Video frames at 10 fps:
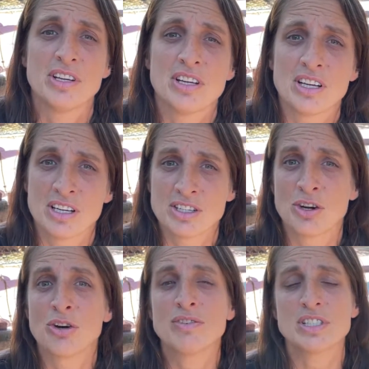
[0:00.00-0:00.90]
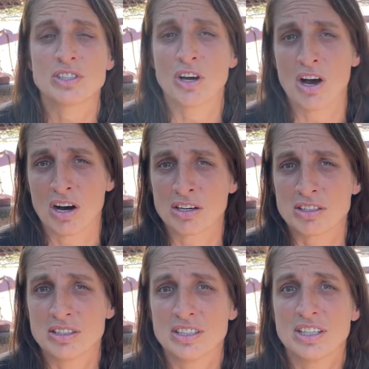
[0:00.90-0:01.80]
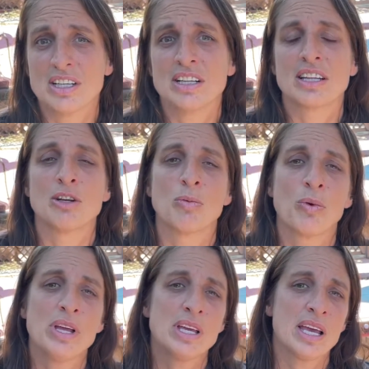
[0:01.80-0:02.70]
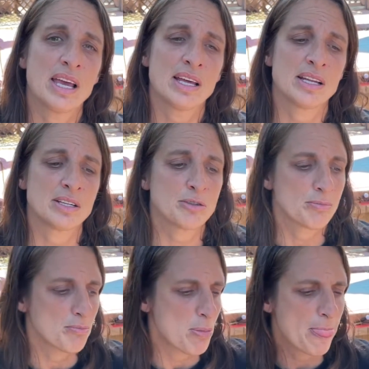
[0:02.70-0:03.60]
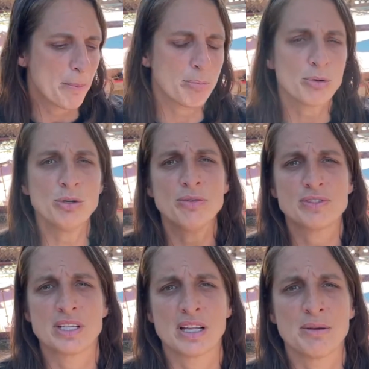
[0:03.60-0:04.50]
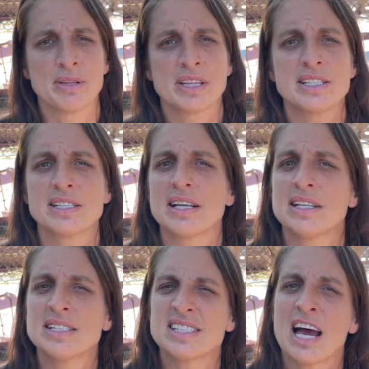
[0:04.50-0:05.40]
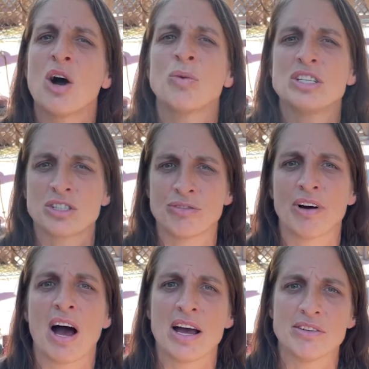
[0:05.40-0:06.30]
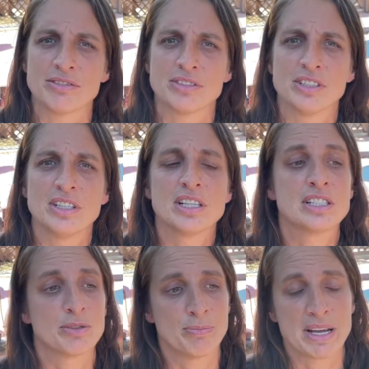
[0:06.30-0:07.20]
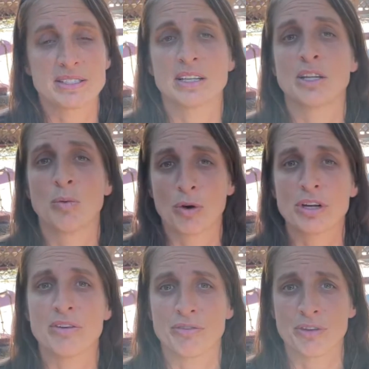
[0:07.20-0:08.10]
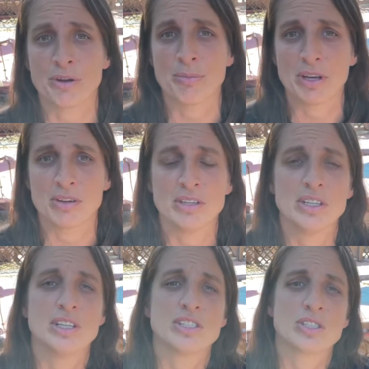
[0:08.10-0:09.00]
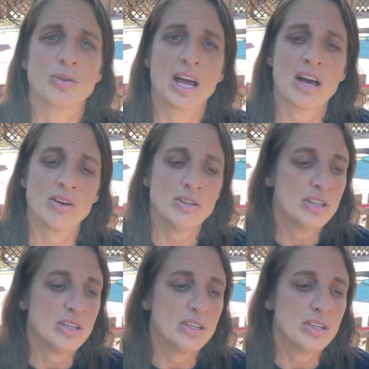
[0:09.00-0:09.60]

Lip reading: in a nervous dog, then we can prove to them that this is how we survive. This is basically working for their meal. So now